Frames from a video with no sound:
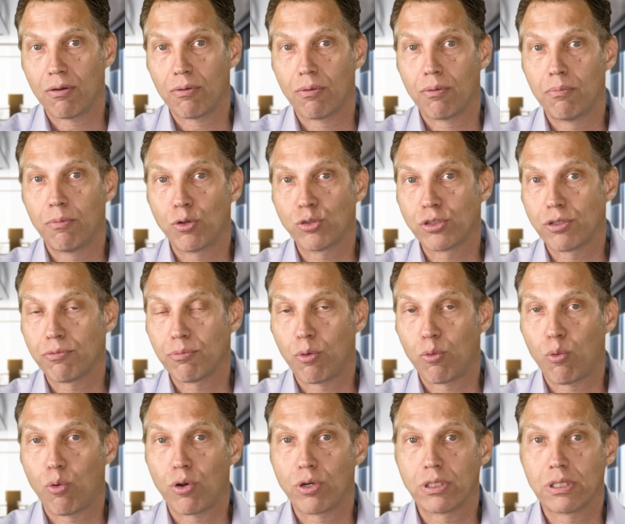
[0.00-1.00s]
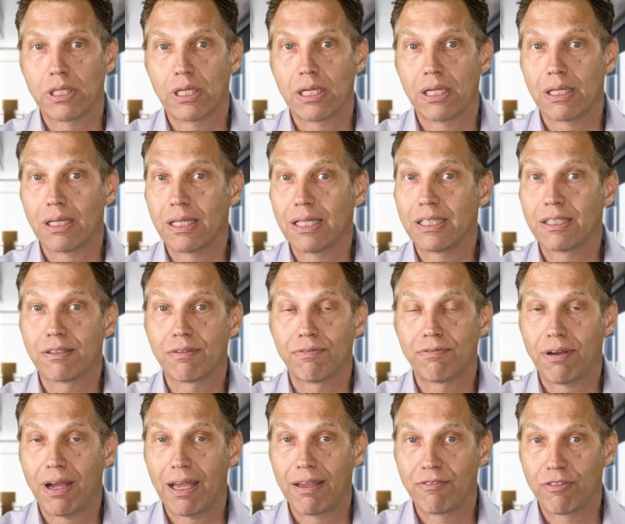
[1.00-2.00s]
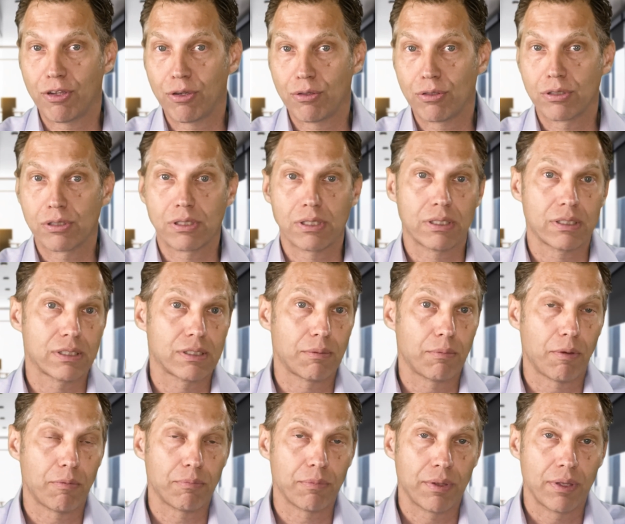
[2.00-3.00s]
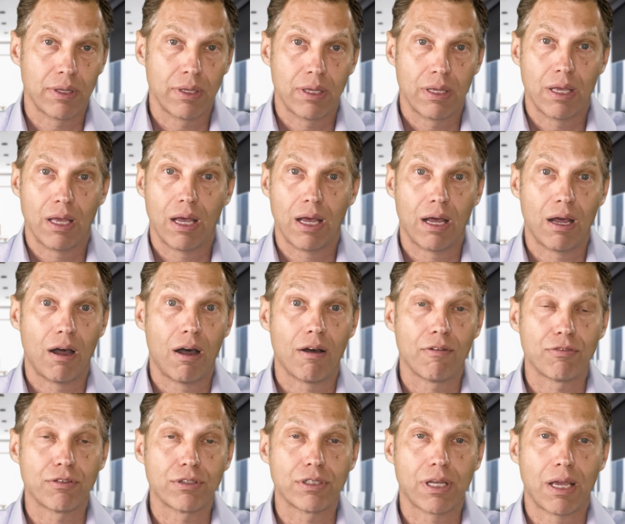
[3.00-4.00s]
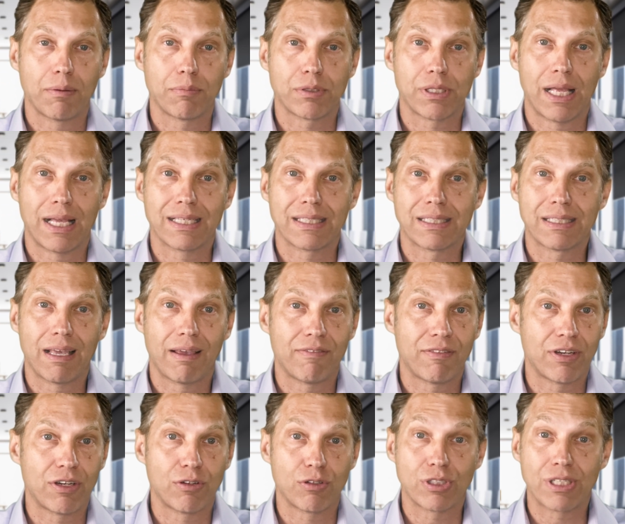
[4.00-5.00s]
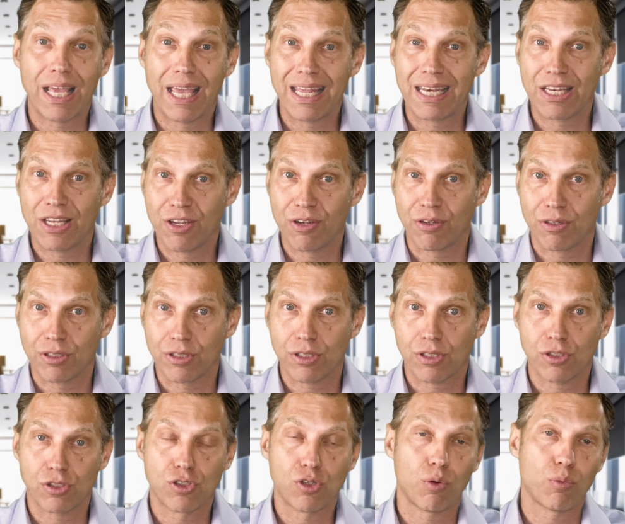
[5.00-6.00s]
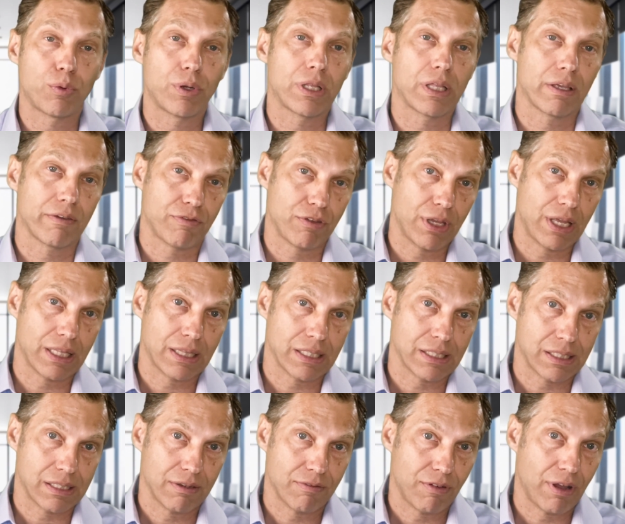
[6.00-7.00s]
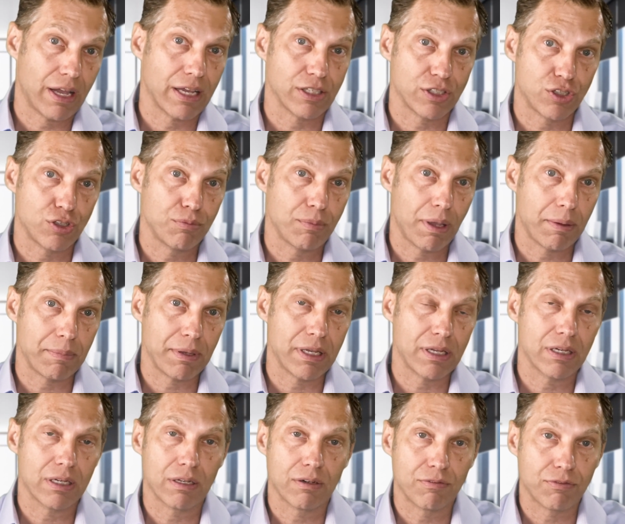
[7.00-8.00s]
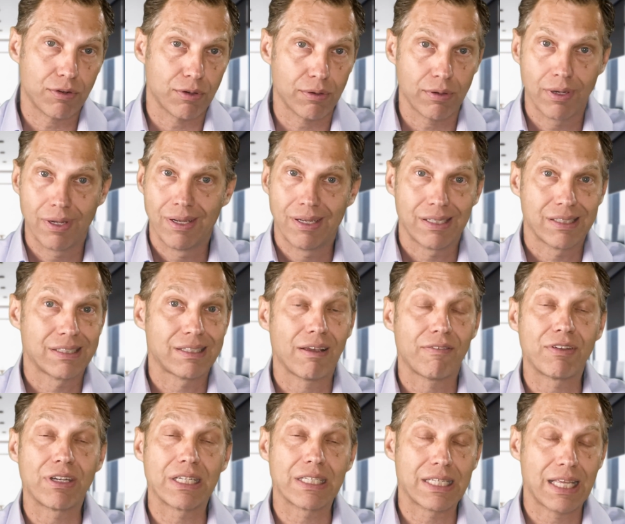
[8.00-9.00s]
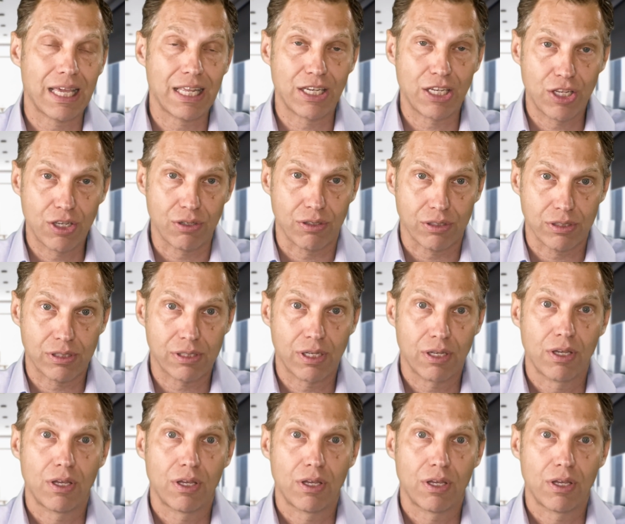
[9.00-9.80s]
most of them are warranted at least 5 years, and some of them oftentimes last 7 or 10 years. So really, if you get this device, you may be good for 7 to 10 years